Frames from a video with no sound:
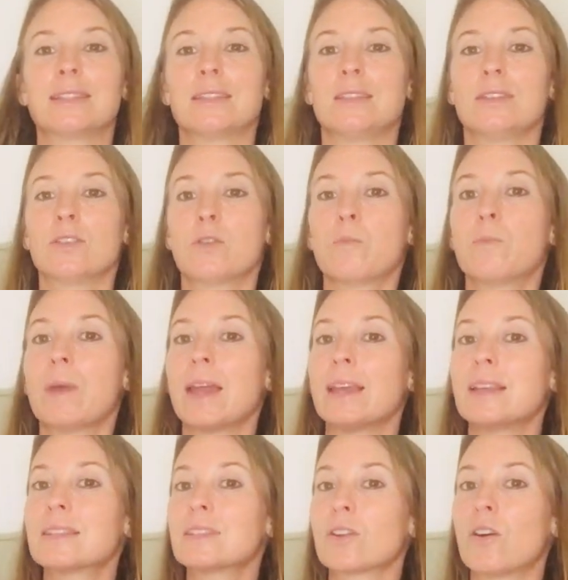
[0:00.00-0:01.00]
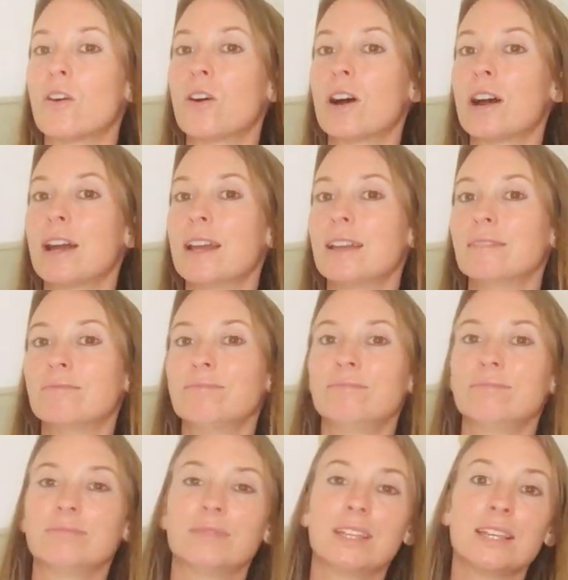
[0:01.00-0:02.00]
you know, based on
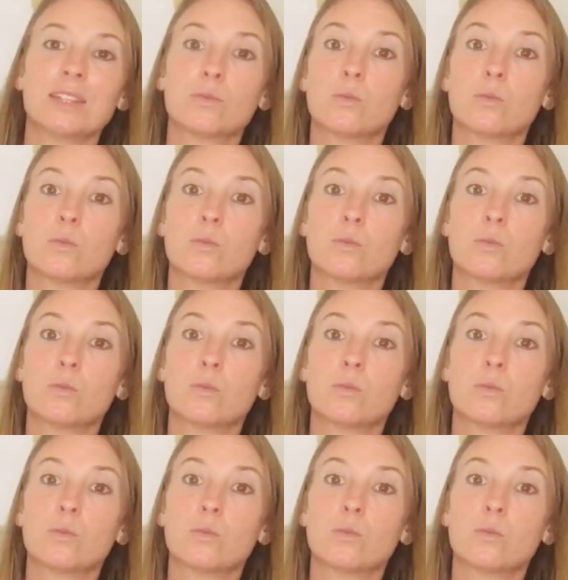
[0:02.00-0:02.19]
these